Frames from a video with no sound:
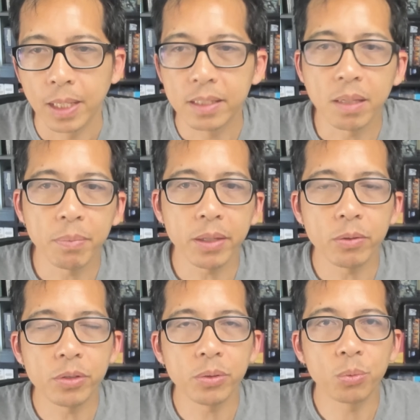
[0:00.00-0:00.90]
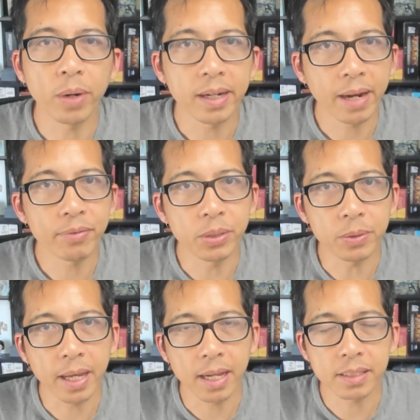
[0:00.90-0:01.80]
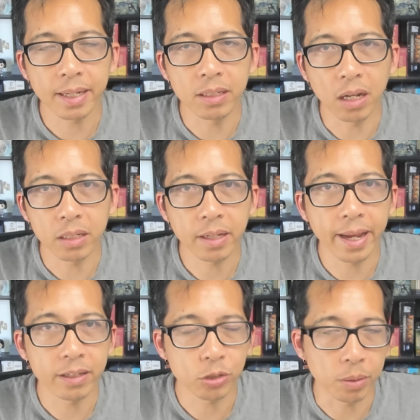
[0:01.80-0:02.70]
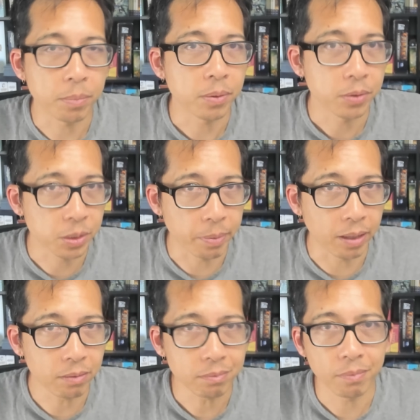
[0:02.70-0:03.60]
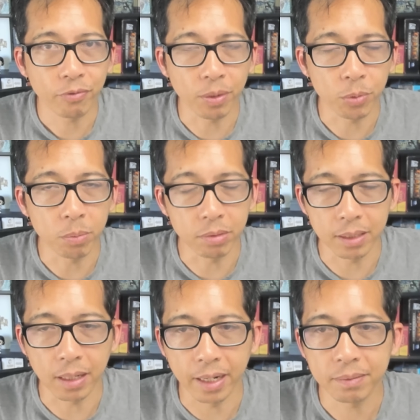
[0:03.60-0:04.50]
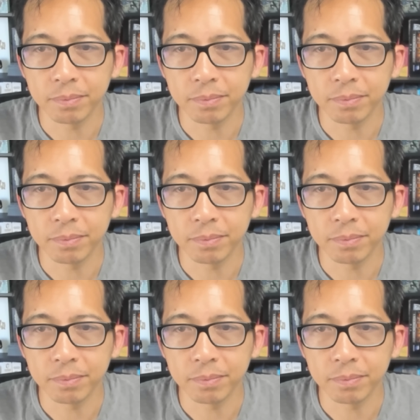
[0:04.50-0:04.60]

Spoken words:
is something you do right after you cast a non-cantrip spell from your bloodline.